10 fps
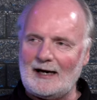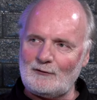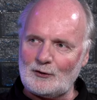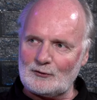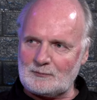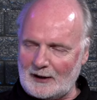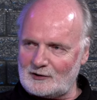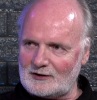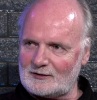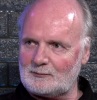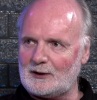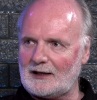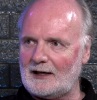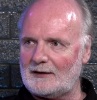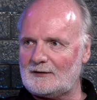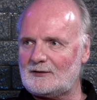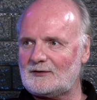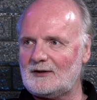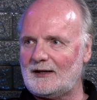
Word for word: have on those budgets, because,